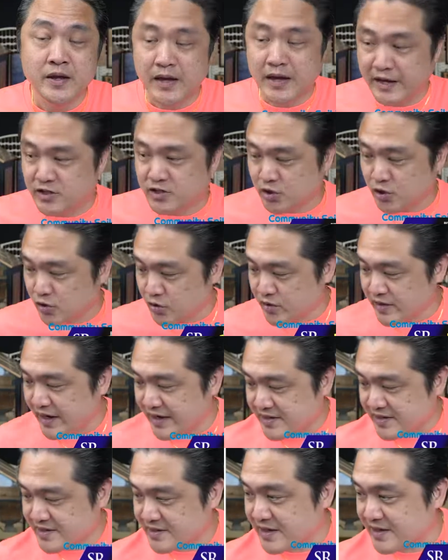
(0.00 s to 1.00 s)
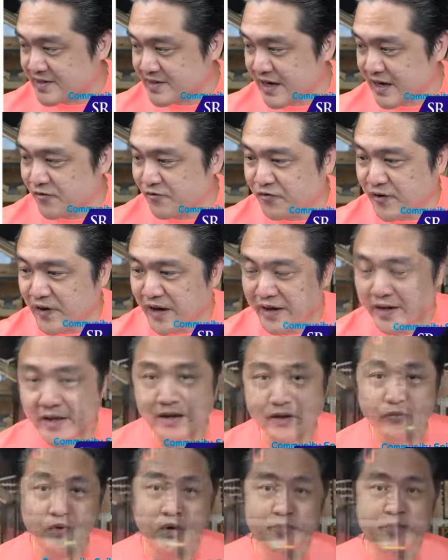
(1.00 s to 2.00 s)
And so next Thursday and
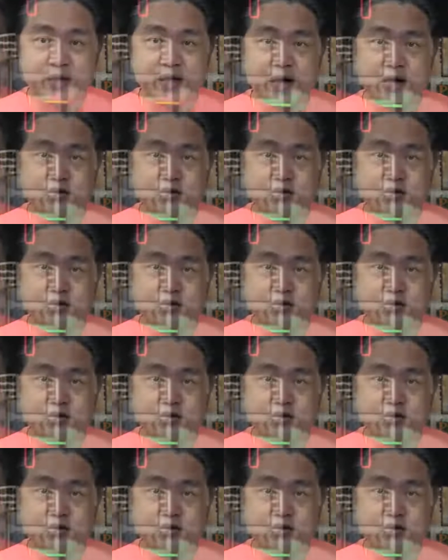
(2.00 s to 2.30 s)
Friday will be